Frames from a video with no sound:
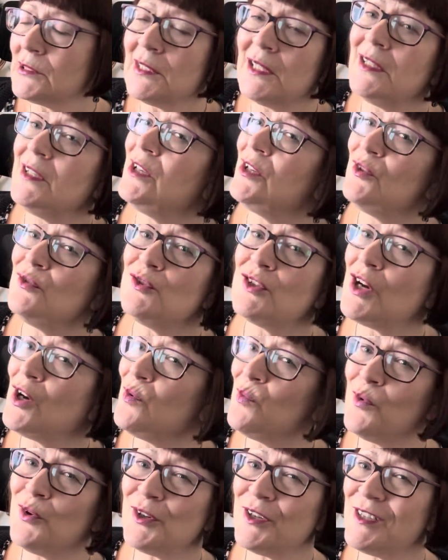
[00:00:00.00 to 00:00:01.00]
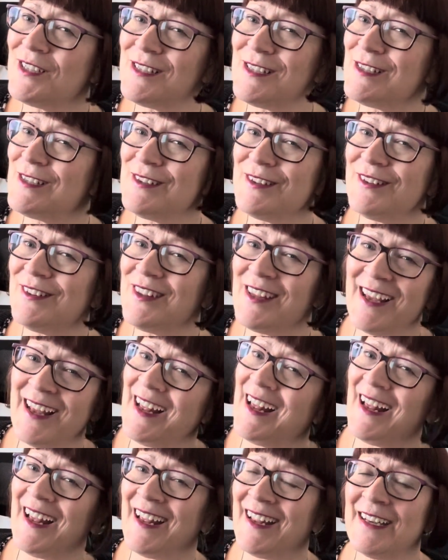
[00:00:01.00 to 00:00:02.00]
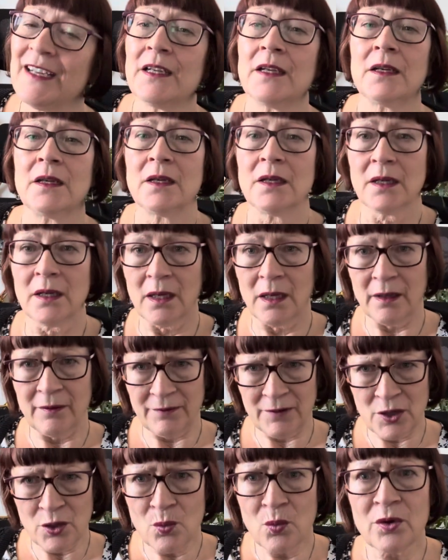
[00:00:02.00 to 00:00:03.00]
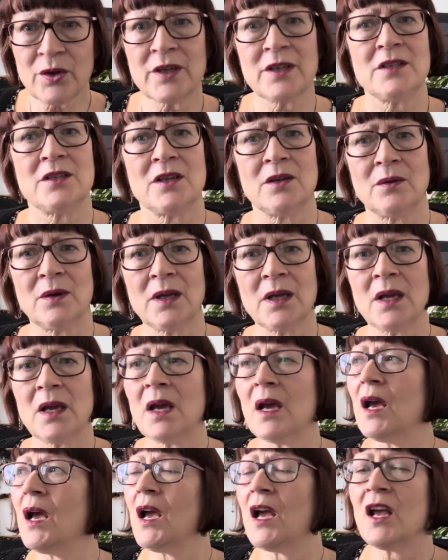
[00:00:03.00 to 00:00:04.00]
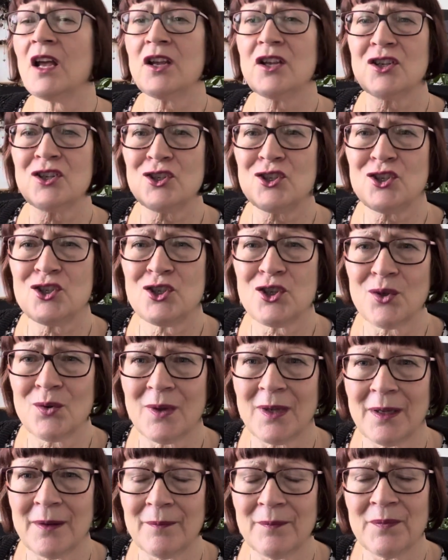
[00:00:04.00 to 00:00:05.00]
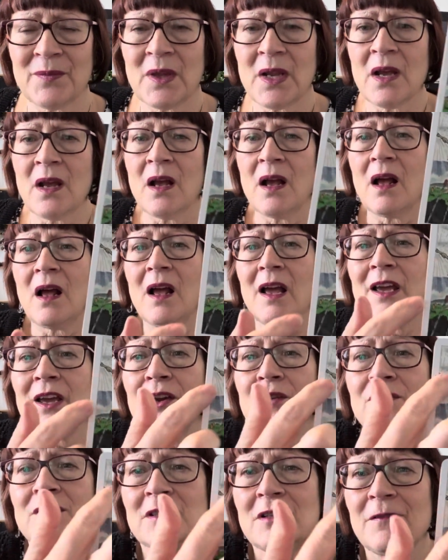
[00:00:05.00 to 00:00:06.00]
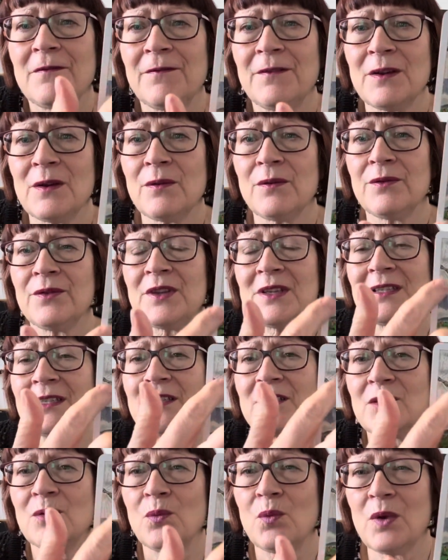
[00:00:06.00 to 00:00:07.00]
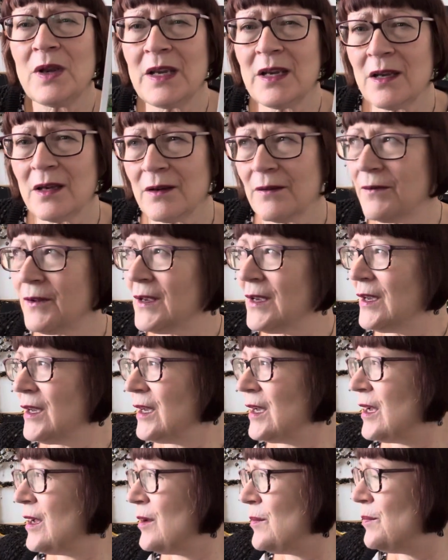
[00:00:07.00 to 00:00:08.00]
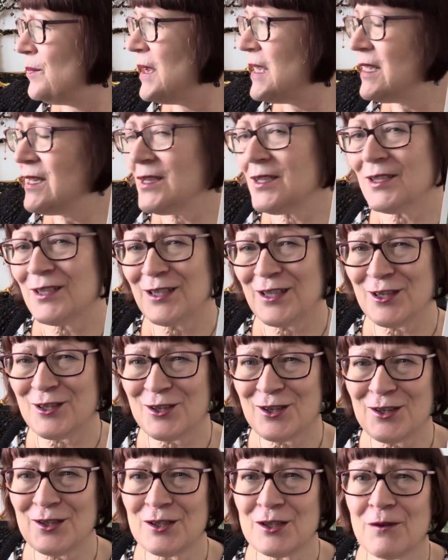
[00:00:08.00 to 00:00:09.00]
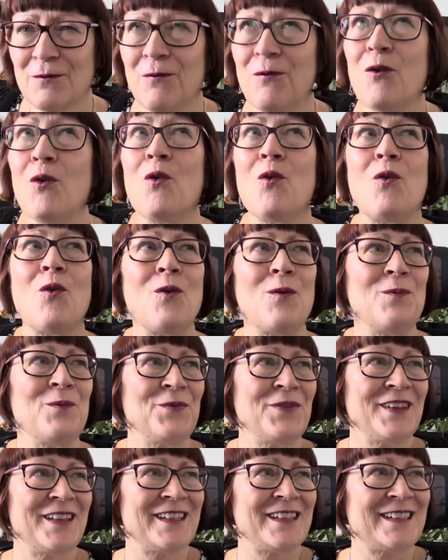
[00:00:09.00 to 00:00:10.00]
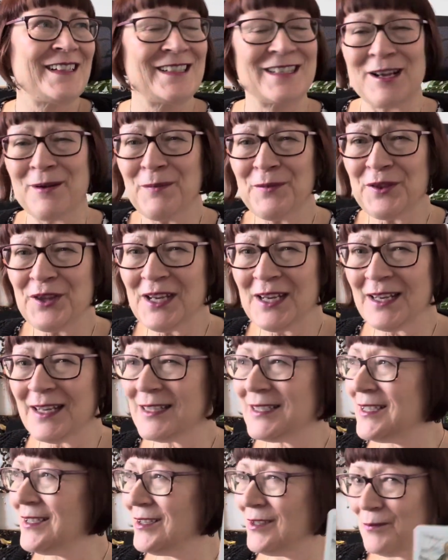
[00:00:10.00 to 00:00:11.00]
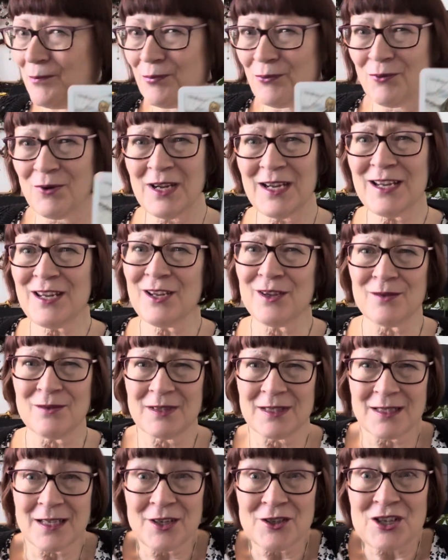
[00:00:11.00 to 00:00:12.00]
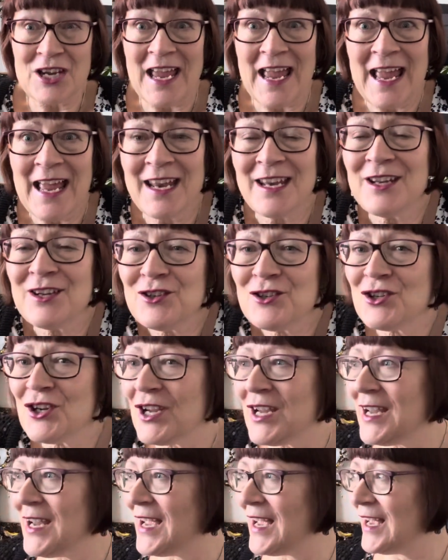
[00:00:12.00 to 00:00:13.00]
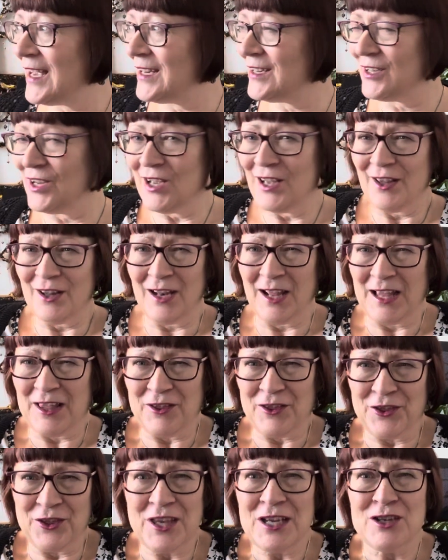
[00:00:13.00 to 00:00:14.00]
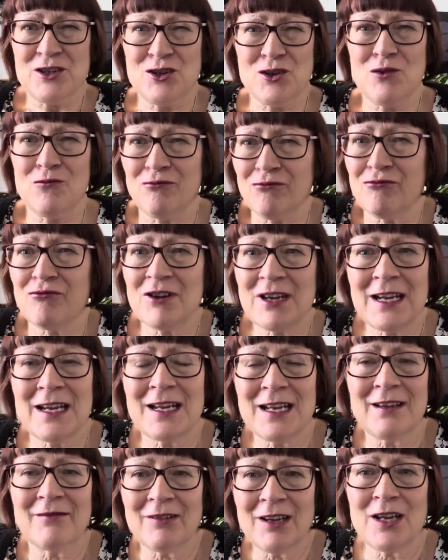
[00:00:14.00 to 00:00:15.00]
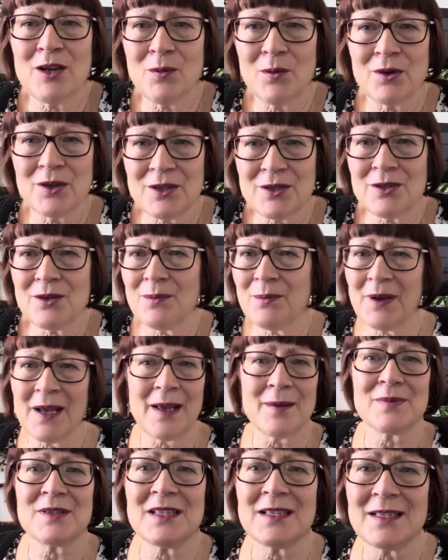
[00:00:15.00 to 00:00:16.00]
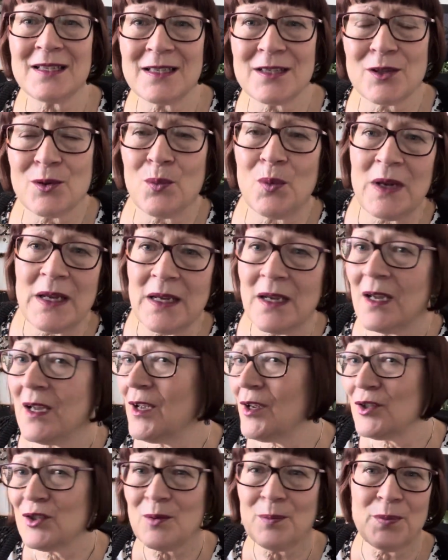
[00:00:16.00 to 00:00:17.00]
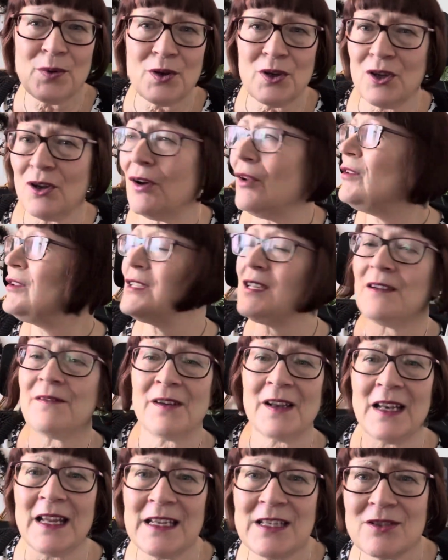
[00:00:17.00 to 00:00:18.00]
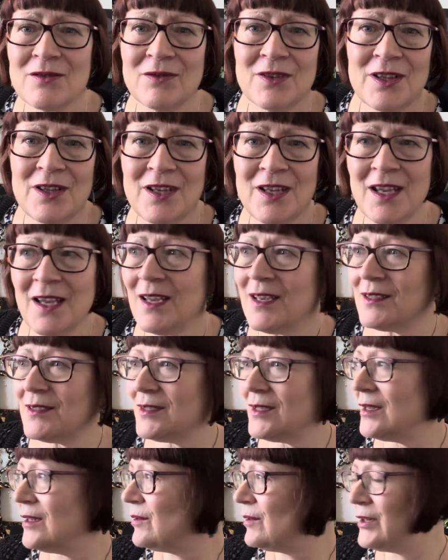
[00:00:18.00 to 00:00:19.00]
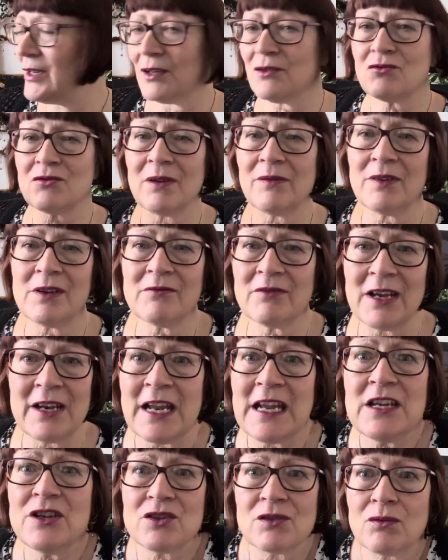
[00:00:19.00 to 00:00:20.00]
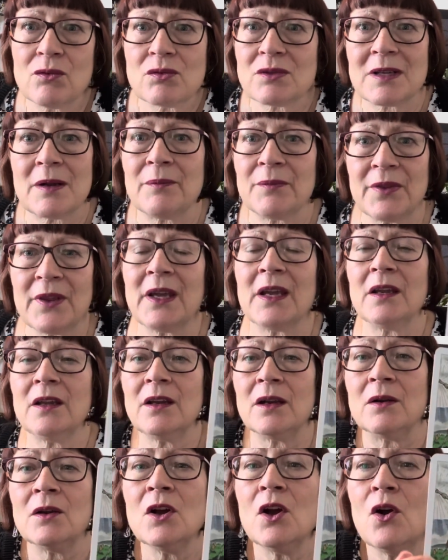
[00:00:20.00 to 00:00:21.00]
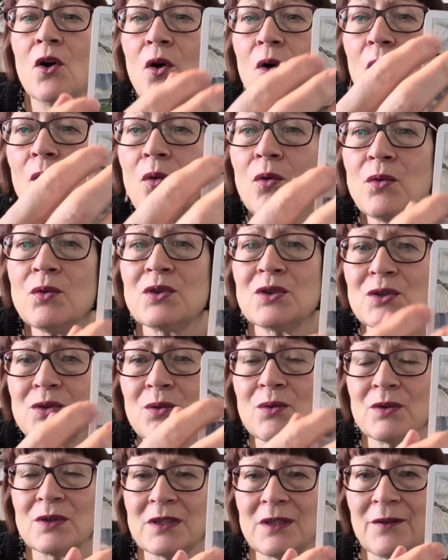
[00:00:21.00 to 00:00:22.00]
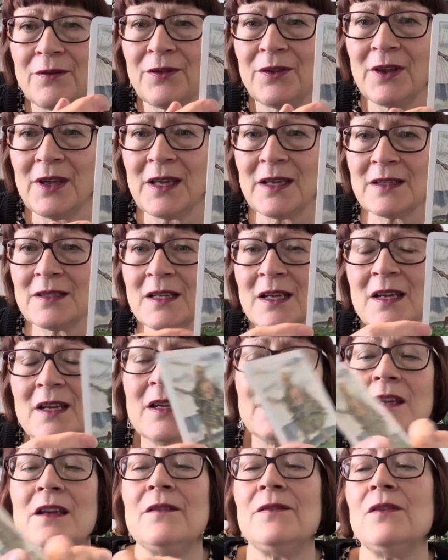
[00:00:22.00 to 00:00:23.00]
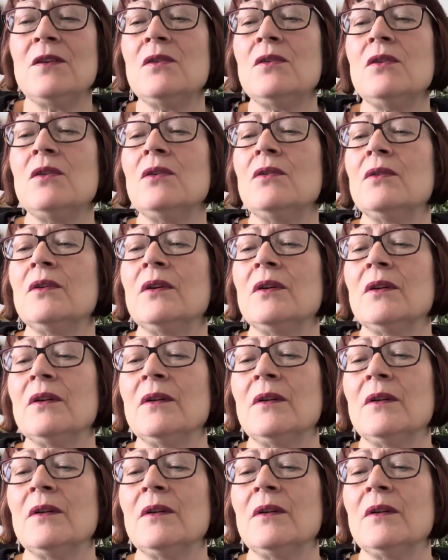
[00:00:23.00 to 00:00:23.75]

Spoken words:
you don't want to do that. If you want to do it, do it. I also feel this is a week of making decisions for something that's going to bring you such energy and like things you really, really want to do. Perhaps this is the week to book your holiday for later in the year to go, I don't know, traveling around Asia or something, you know, all sorts of things. Now, if you look